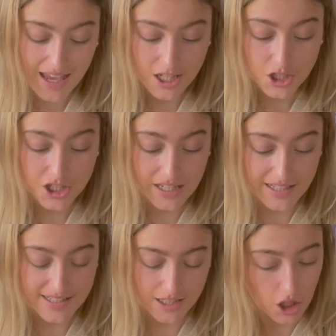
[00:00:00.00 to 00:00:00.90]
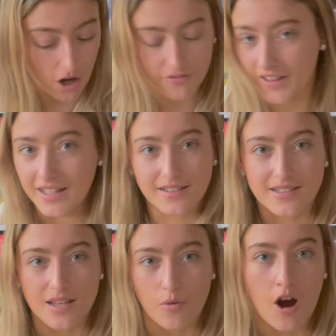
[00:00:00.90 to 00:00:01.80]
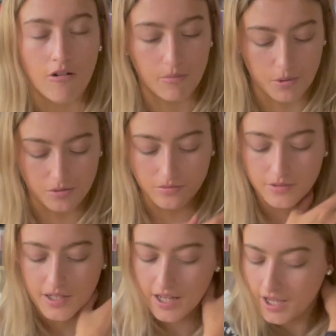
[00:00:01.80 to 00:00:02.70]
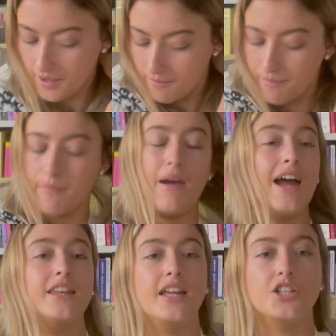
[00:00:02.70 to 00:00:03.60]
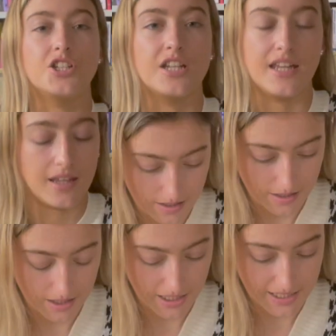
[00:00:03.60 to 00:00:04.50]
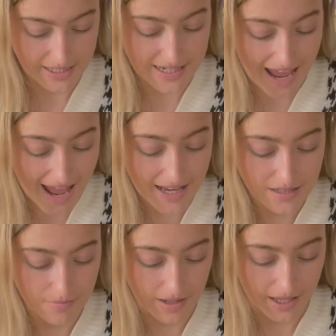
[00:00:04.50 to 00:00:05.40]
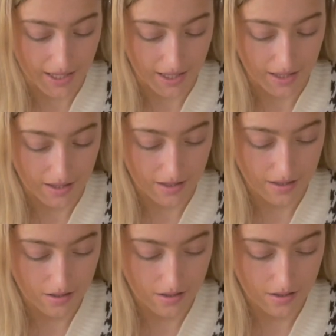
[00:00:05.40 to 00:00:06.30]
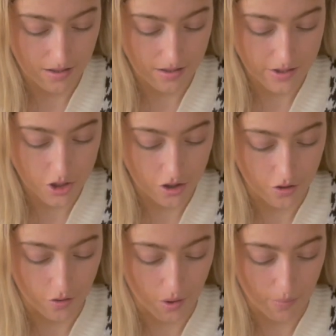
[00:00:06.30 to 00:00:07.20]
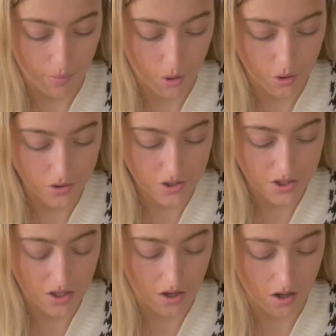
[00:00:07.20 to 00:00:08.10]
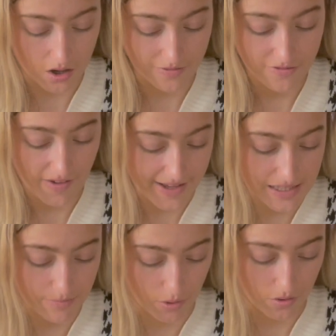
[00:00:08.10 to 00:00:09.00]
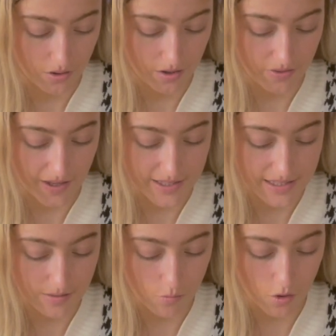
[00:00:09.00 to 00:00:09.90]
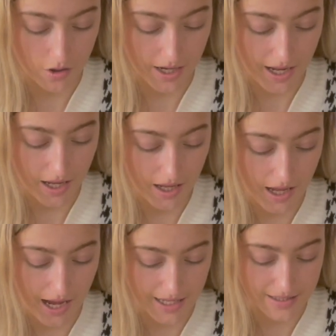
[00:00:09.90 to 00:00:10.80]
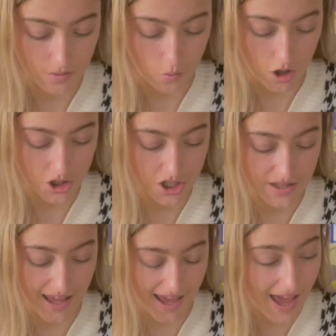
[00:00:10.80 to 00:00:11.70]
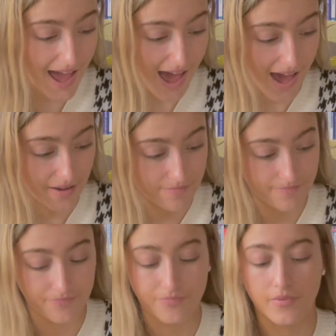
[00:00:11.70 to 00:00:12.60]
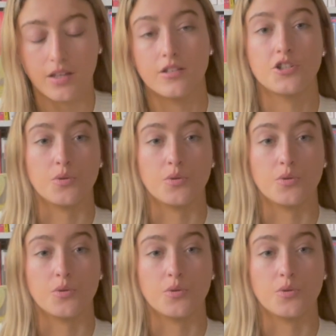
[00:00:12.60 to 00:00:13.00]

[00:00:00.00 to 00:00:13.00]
she did a lot of things that were horrible, and then she dared me to put on Facebook that someone hasn't washed their hair. So